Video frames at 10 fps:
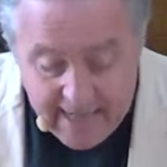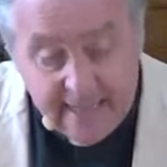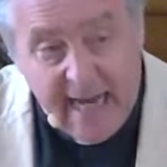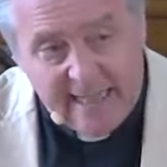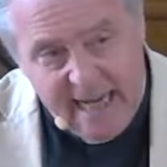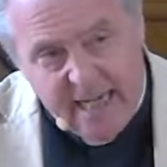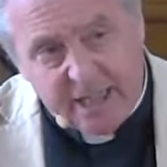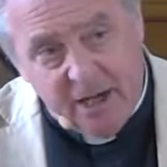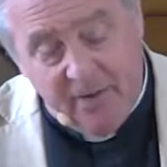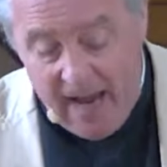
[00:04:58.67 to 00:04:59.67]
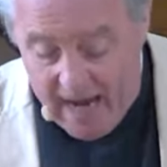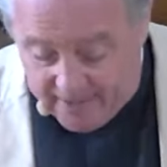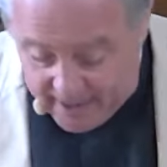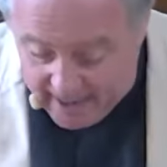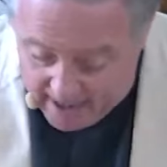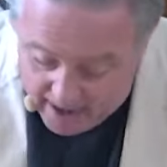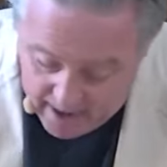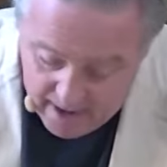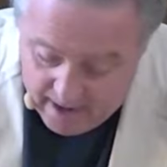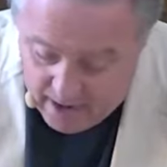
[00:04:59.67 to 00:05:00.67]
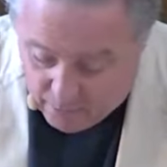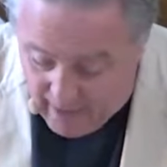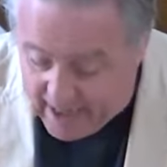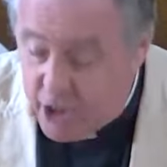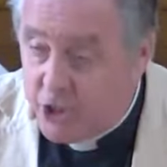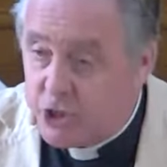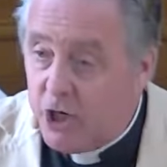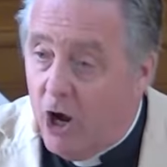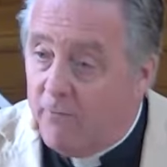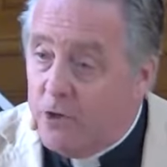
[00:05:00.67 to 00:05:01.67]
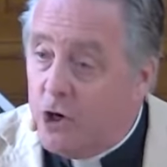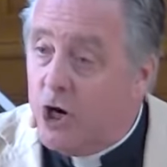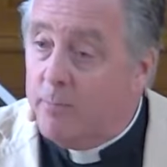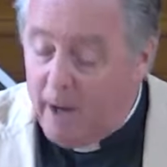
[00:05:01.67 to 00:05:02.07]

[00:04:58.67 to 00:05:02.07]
yet, as he surveyed the records of Europe